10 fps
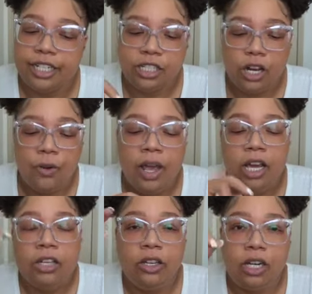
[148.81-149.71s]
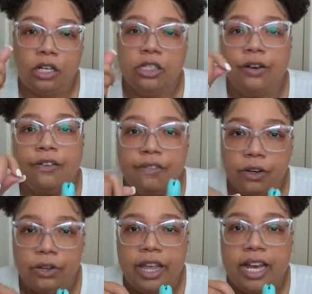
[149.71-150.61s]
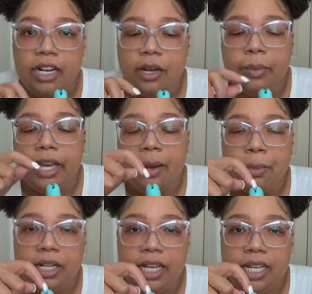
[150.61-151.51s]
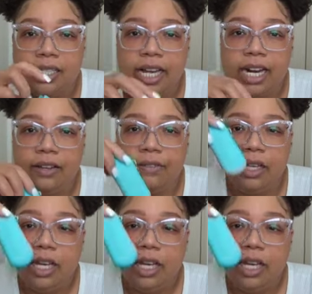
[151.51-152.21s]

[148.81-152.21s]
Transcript: so you can also fold that up and put it inside of